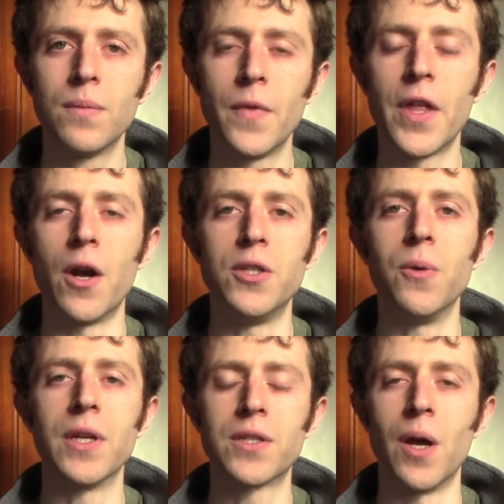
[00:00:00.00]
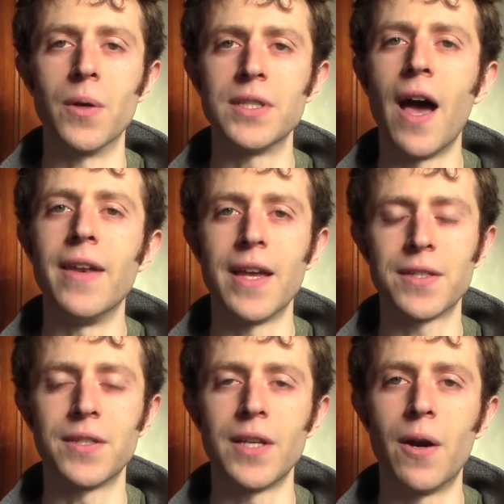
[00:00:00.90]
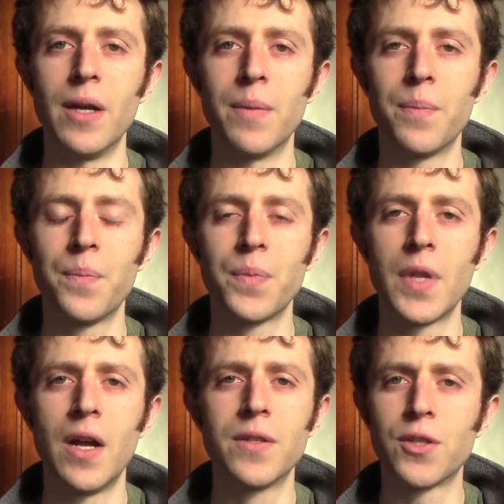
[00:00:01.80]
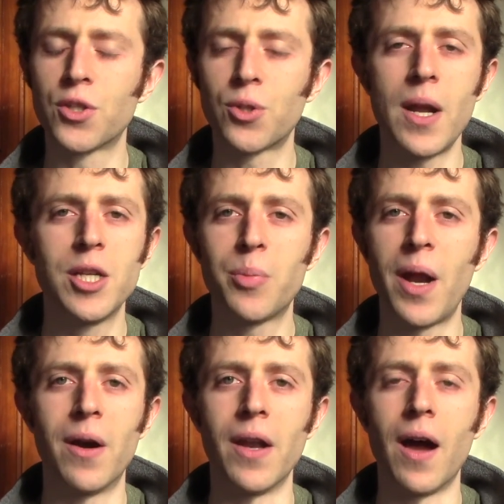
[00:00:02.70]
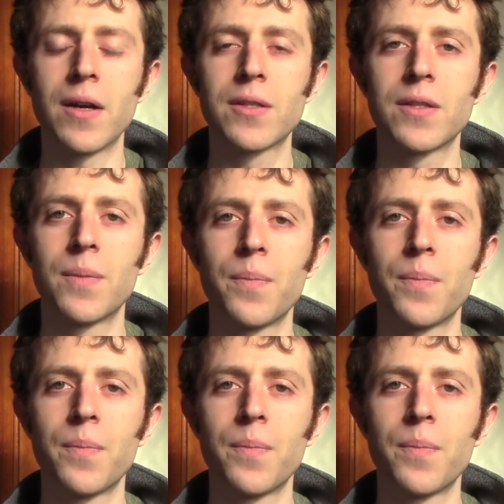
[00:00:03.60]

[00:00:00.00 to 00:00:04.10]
that our doing so is not necessary. It's a strange paradox.